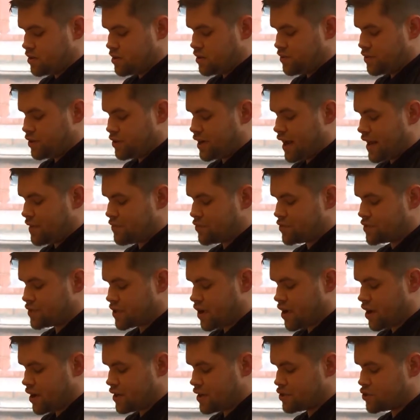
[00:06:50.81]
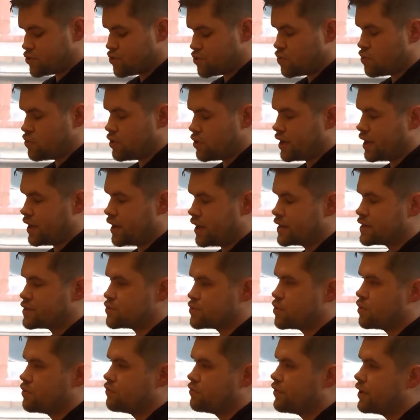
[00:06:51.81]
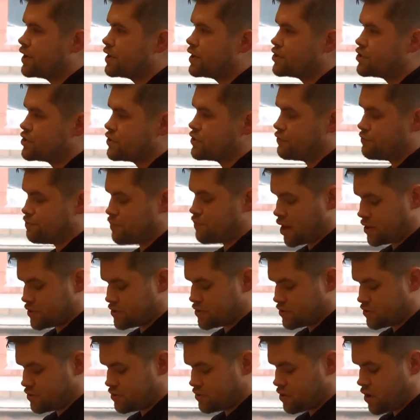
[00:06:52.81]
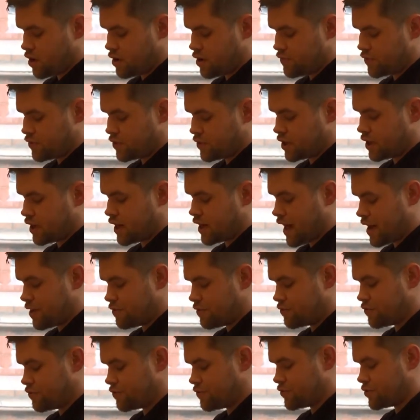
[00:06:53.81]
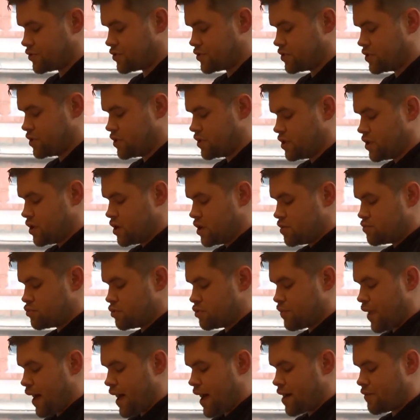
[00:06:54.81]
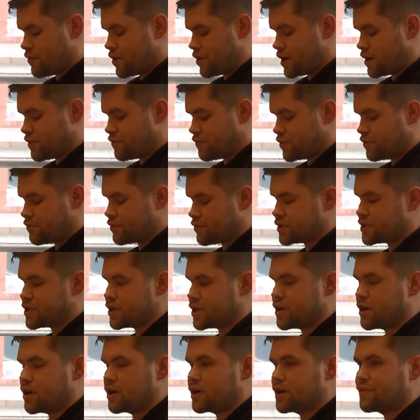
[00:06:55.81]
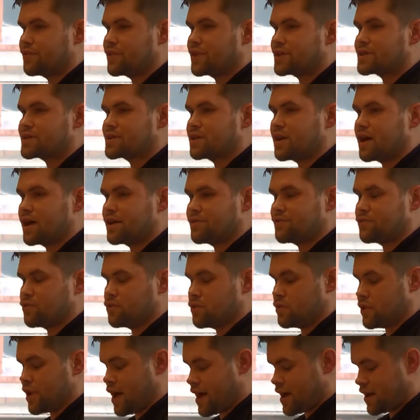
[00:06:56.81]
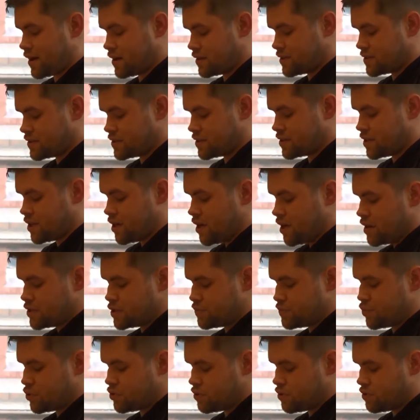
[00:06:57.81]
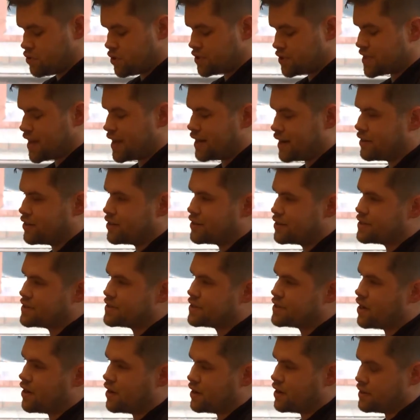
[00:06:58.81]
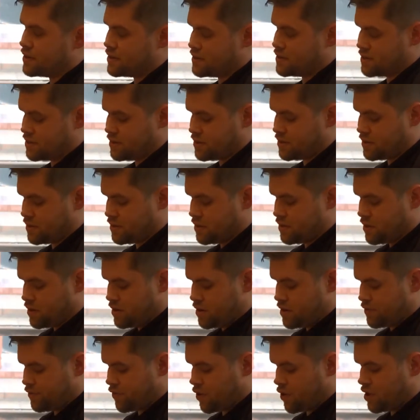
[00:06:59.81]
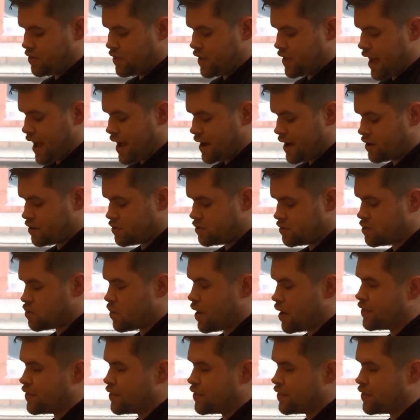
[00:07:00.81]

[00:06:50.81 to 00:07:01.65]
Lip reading: the left side tautening into a ridge of muscle over the cleft, preparing for the return in this life or next to pull the tendons tight, find the angle where